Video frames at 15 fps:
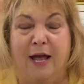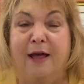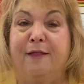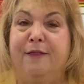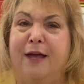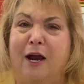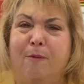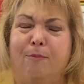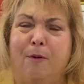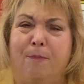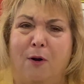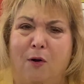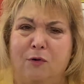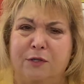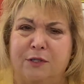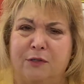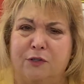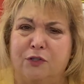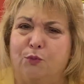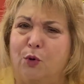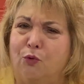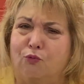Their
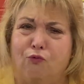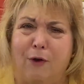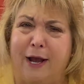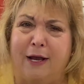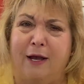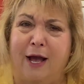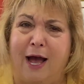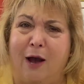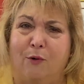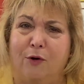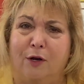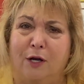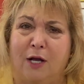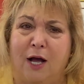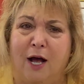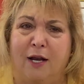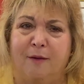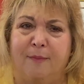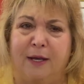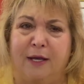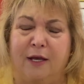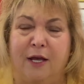proposals would wreck our
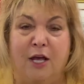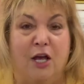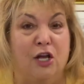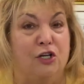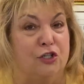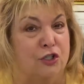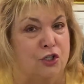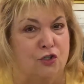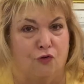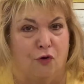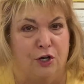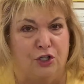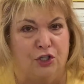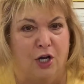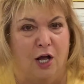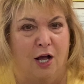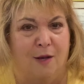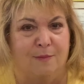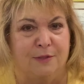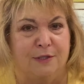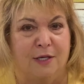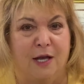economy, destroy
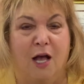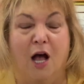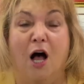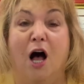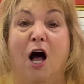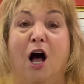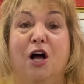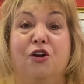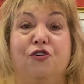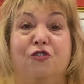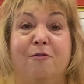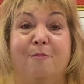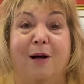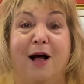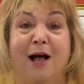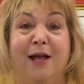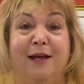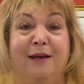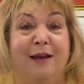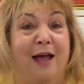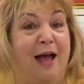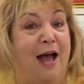jobs,
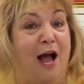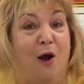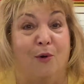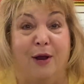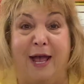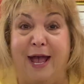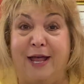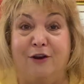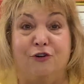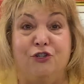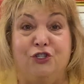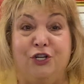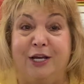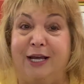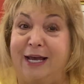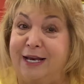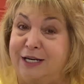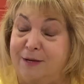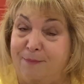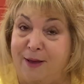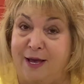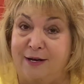undermine our energy
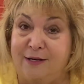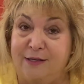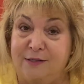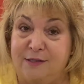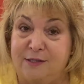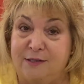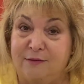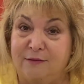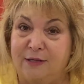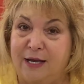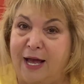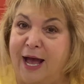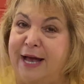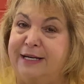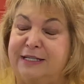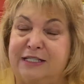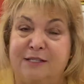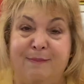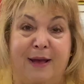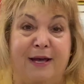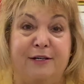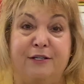independence, and
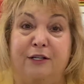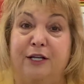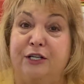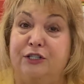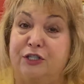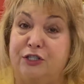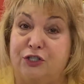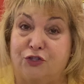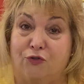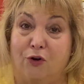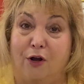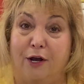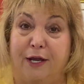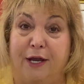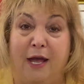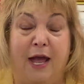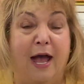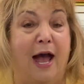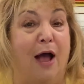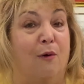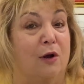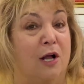dismantle and destroy
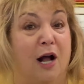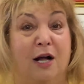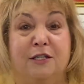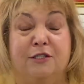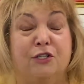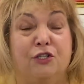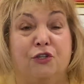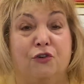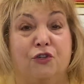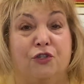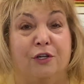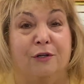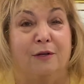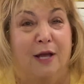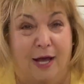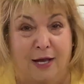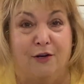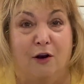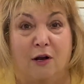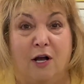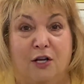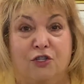our Constitution and
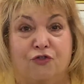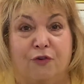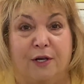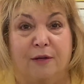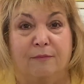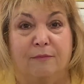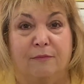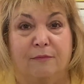our country.